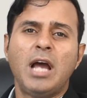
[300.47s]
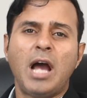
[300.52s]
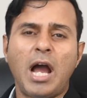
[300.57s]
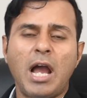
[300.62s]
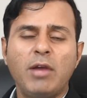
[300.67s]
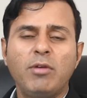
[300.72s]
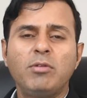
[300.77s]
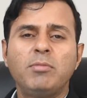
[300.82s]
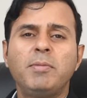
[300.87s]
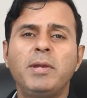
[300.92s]

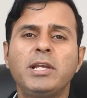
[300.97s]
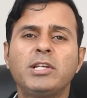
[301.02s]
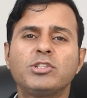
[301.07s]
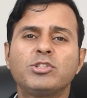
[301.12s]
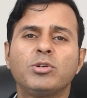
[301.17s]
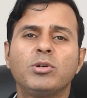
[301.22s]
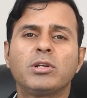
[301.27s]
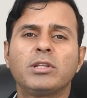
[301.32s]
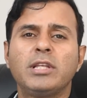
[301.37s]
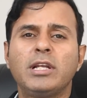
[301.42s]
I will make
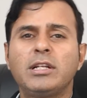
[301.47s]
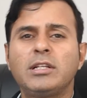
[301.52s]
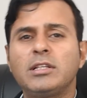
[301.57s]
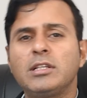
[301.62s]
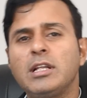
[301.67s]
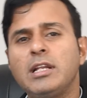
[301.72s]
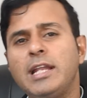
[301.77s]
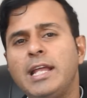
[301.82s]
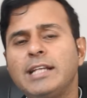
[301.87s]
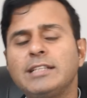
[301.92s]
sure that
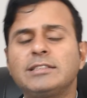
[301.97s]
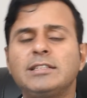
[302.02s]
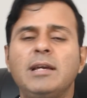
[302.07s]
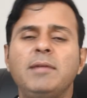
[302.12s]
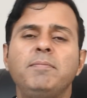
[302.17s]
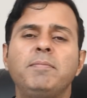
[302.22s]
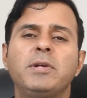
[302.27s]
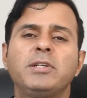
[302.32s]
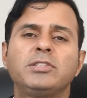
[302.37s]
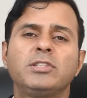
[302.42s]
the next
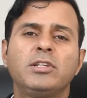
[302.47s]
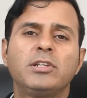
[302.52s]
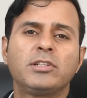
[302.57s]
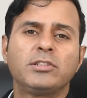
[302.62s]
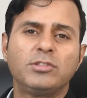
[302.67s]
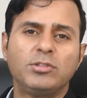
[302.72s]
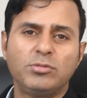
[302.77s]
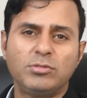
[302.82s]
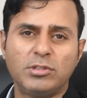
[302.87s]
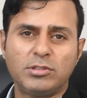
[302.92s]
time patient
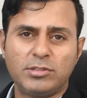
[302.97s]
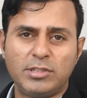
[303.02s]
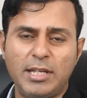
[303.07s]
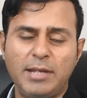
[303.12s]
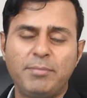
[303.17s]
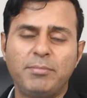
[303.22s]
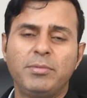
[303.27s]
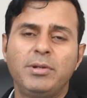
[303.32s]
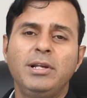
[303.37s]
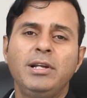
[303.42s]
receives the
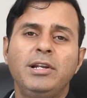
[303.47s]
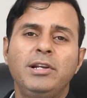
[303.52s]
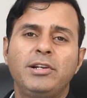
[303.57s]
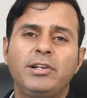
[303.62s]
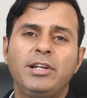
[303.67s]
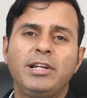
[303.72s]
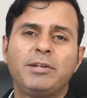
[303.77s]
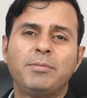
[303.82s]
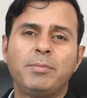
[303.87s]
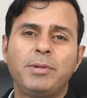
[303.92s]
same
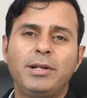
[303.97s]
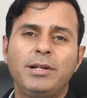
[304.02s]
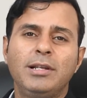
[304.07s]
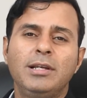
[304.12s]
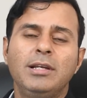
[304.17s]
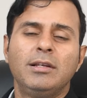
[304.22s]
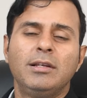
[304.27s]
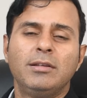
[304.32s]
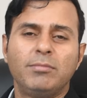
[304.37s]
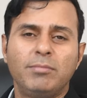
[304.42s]
treatment,
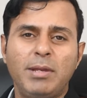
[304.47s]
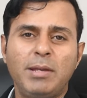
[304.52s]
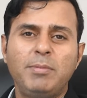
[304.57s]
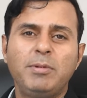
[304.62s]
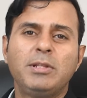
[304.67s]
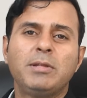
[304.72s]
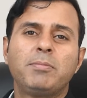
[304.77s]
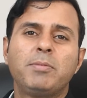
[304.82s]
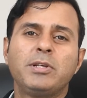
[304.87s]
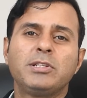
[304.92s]

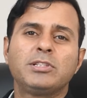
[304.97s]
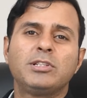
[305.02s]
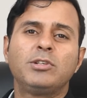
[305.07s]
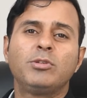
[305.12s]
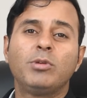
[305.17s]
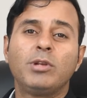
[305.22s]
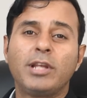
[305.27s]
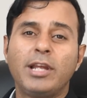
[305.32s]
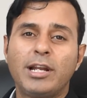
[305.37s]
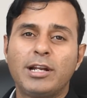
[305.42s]
maybe the patient
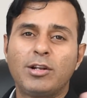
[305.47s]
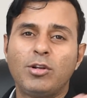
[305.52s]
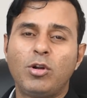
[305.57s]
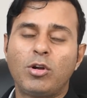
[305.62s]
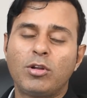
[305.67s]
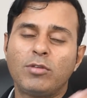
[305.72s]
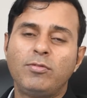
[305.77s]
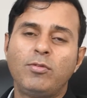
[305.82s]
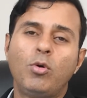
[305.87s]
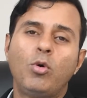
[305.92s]
will get a
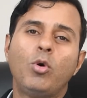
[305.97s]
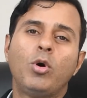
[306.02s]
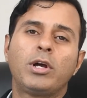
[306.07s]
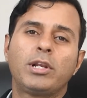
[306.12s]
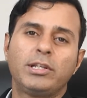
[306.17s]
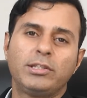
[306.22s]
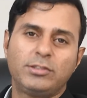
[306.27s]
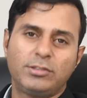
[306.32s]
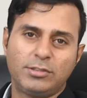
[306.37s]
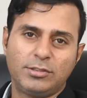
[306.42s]
lot of
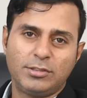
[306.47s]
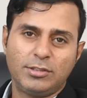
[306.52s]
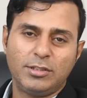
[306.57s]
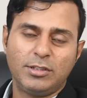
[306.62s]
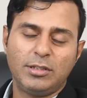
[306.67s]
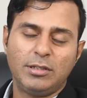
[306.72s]
ORS